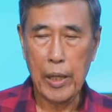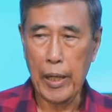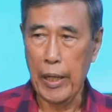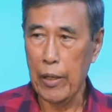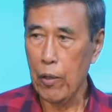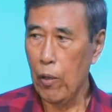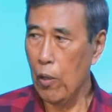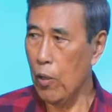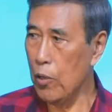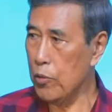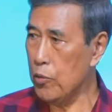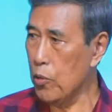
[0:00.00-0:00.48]

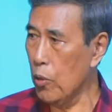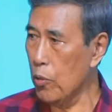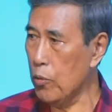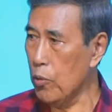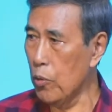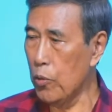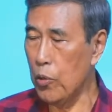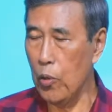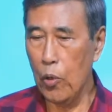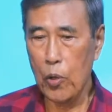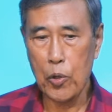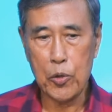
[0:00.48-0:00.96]
and also
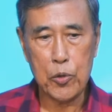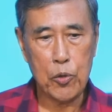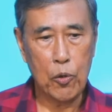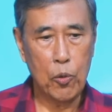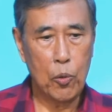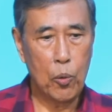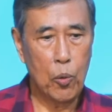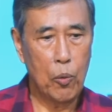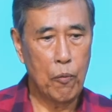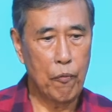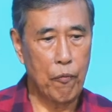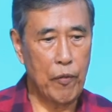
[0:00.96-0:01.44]
to those
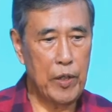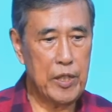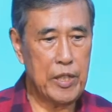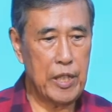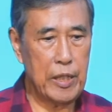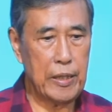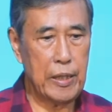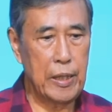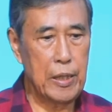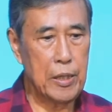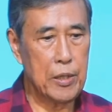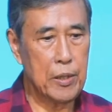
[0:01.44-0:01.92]
who
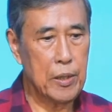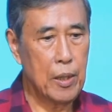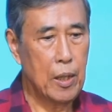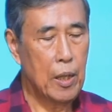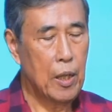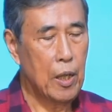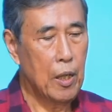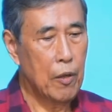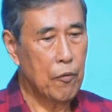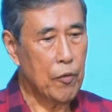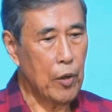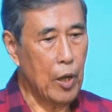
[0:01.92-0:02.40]
visitors
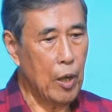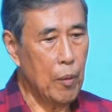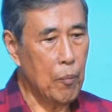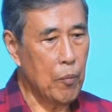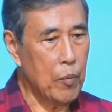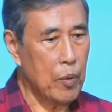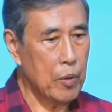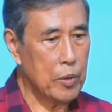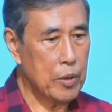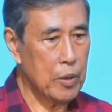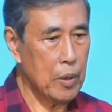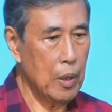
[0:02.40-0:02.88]

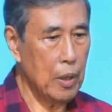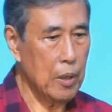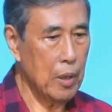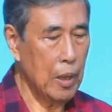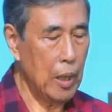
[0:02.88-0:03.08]
from